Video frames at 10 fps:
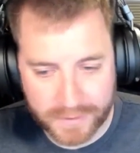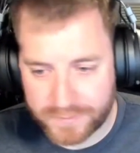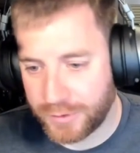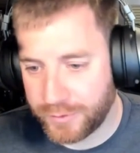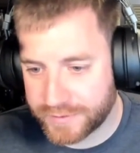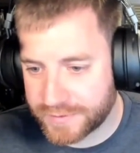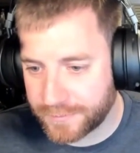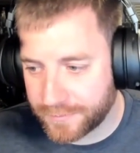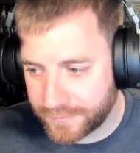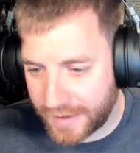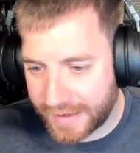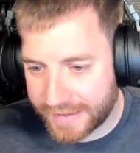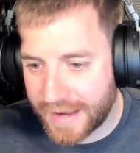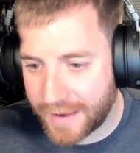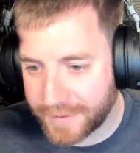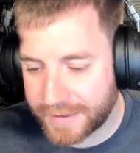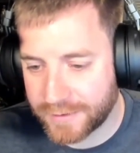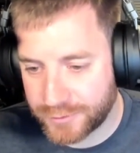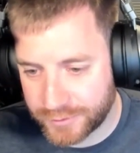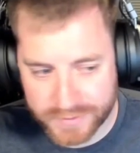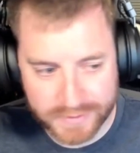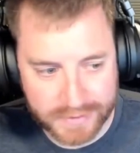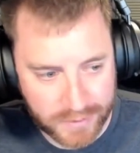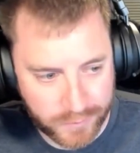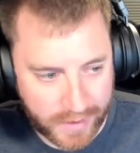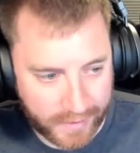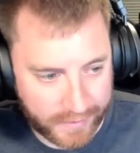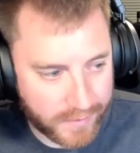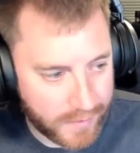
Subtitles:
due to some economic issues in the UK.